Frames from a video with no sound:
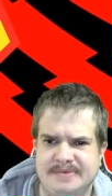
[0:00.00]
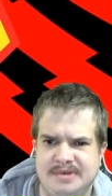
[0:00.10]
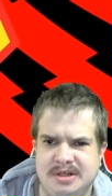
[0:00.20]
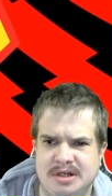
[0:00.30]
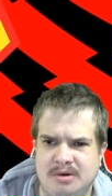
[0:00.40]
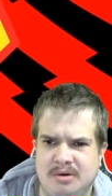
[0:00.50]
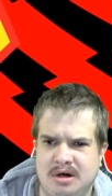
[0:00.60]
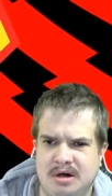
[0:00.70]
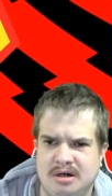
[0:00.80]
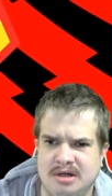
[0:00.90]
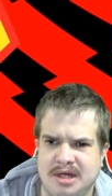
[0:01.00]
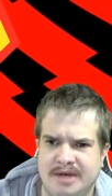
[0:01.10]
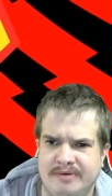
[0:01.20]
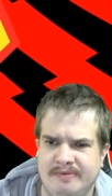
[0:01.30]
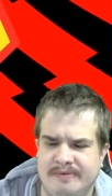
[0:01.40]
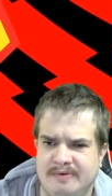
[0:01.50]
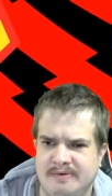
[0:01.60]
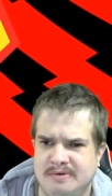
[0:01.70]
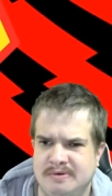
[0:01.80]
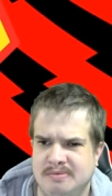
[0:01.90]
you know, hard game
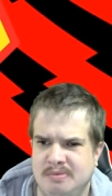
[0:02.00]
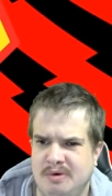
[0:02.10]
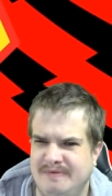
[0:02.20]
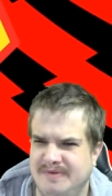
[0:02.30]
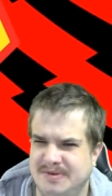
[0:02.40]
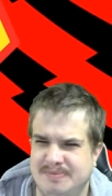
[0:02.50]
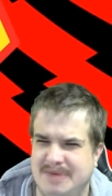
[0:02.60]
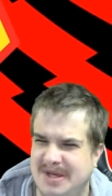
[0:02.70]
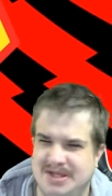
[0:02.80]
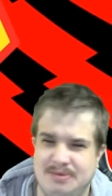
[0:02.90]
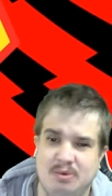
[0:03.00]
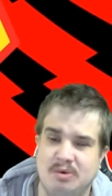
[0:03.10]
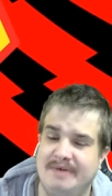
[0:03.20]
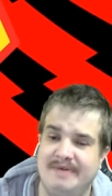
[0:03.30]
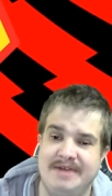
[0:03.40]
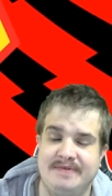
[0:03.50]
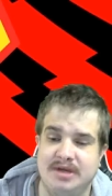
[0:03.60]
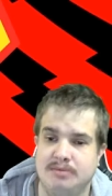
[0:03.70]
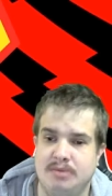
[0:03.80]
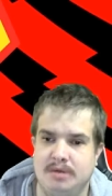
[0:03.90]
for Watford to basically walk out of
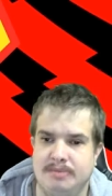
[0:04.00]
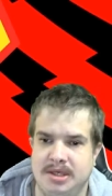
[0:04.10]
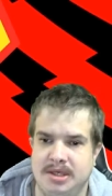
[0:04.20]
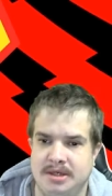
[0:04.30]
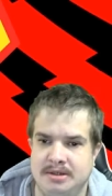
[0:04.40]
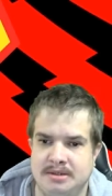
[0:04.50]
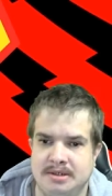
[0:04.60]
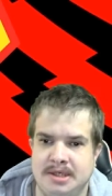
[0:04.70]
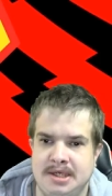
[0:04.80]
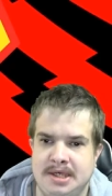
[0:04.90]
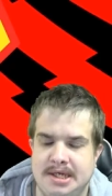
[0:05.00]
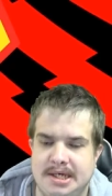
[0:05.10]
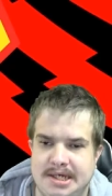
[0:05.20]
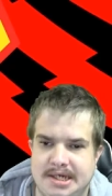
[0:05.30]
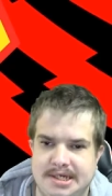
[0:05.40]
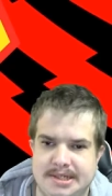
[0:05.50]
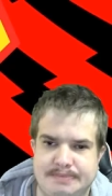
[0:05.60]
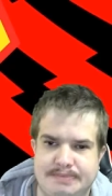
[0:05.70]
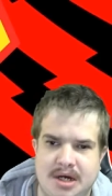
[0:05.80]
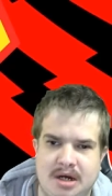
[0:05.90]
anything, in my opinion. Uh,
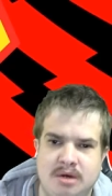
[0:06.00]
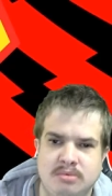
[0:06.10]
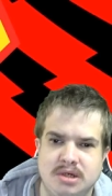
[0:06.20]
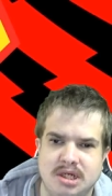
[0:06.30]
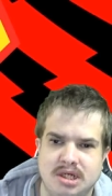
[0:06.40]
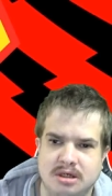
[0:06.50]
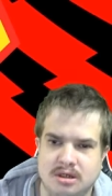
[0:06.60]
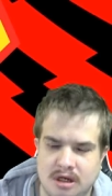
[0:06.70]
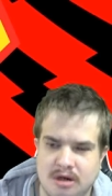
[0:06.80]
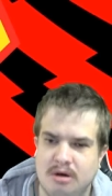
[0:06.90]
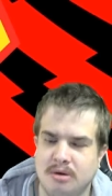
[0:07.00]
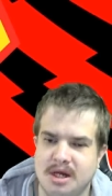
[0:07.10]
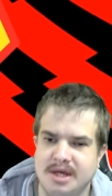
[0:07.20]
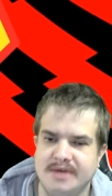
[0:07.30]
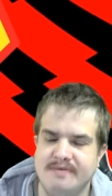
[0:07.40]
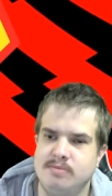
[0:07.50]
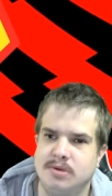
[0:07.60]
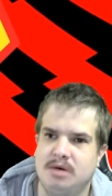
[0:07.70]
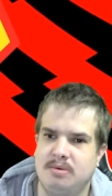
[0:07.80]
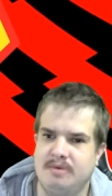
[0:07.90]
but I'm going to go, I'll, give them a
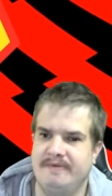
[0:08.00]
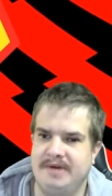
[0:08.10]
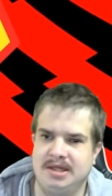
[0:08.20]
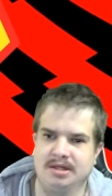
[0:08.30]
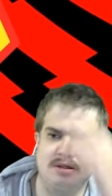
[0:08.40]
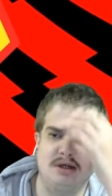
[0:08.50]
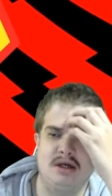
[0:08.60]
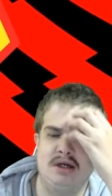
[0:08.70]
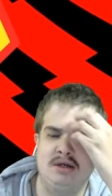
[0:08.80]
go, I think, and